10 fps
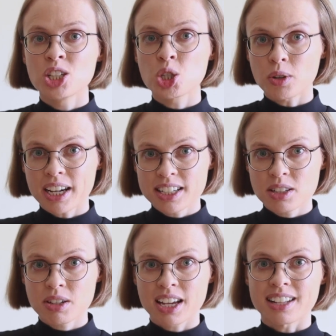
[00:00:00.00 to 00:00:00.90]
Try
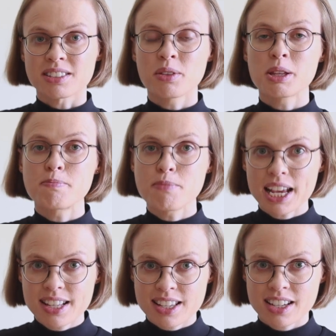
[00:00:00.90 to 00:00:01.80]
to get the
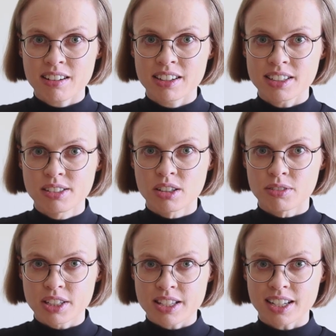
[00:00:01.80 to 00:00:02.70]
basic idea
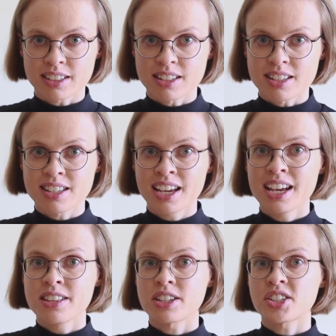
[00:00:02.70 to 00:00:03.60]
of the sentence,
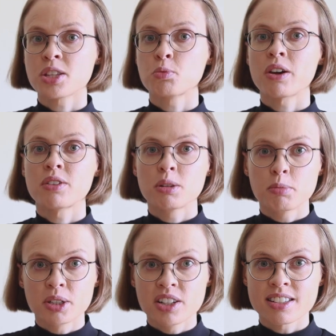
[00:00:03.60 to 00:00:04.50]
such as whether the
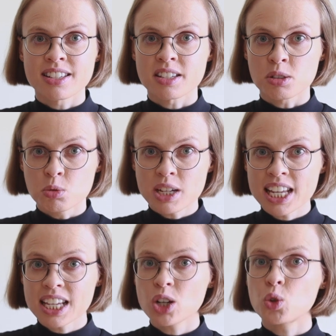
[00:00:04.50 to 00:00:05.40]
person is
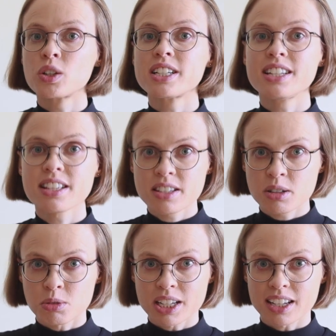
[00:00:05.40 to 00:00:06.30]
agreeing or
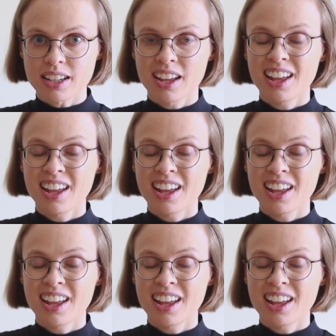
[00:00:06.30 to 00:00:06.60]
disagreeing.